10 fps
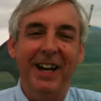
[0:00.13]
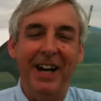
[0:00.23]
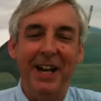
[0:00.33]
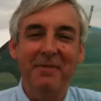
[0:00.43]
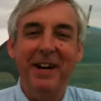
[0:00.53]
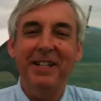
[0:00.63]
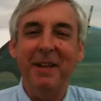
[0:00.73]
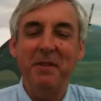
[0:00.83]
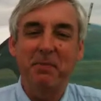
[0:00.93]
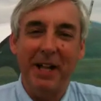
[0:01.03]
Hi, my
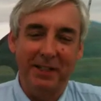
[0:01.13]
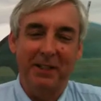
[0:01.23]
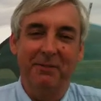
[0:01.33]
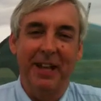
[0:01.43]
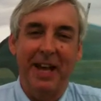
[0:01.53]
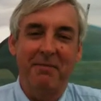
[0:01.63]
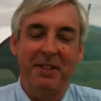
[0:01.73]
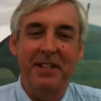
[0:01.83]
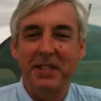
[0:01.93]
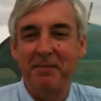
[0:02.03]
name's Malcom Lamb,
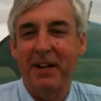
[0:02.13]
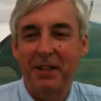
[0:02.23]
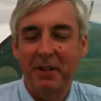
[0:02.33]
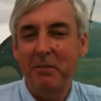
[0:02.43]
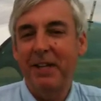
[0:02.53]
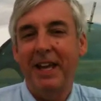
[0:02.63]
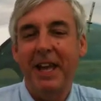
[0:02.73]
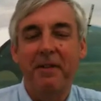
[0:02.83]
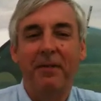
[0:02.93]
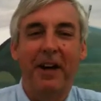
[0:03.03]
and this is my Grumman
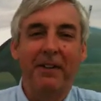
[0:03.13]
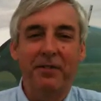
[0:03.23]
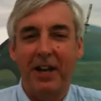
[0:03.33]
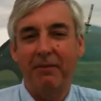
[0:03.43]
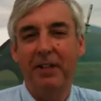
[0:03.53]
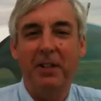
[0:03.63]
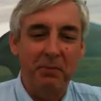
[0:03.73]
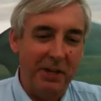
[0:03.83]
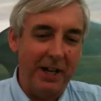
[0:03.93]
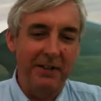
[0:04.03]
AA5 Traveller, the
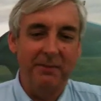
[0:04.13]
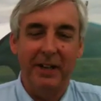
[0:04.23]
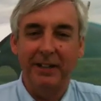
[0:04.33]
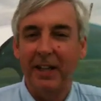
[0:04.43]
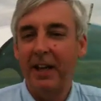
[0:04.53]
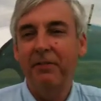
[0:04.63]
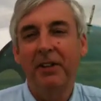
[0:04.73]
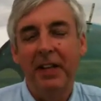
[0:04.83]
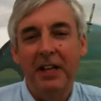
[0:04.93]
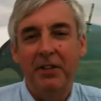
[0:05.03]
pride of my life.
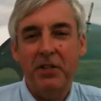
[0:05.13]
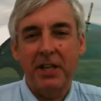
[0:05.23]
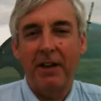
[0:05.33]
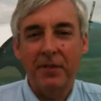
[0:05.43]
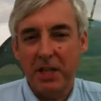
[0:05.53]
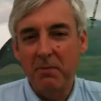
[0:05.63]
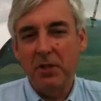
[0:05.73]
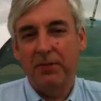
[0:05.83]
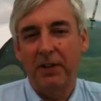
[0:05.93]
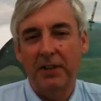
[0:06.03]
Used to have so
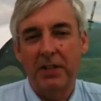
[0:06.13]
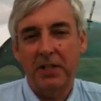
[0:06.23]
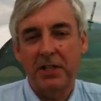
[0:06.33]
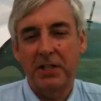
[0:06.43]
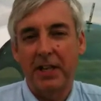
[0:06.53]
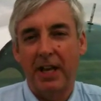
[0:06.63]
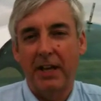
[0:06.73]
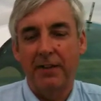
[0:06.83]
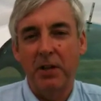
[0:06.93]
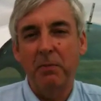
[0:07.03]
much fun just
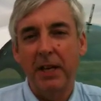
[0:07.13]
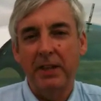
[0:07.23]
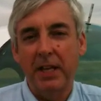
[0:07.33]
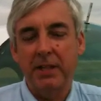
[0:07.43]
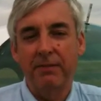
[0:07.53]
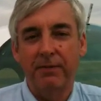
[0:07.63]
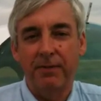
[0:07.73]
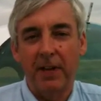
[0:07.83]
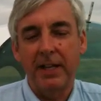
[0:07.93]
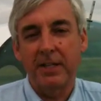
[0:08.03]
jumping in this and
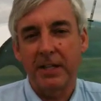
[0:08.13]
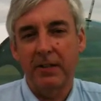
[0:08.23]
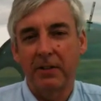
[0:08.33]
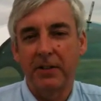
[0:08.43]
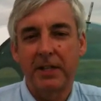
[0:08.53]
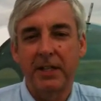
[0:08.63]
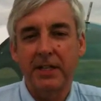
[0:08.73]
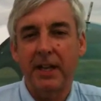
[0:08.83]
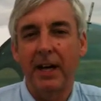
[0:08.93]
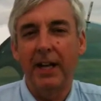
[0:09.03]
flying circles in the
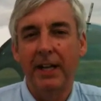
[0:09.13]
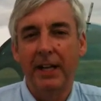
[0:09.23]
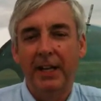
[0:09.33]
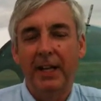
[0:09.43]
sky.